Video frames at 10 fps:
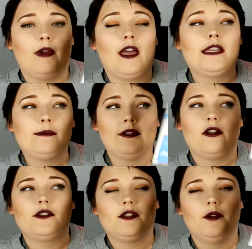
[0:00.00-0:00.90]
My husband
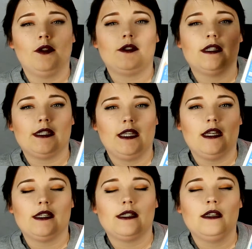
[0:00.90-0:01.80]
also uses
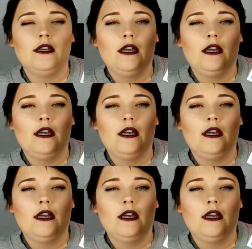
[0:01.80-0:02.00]
these.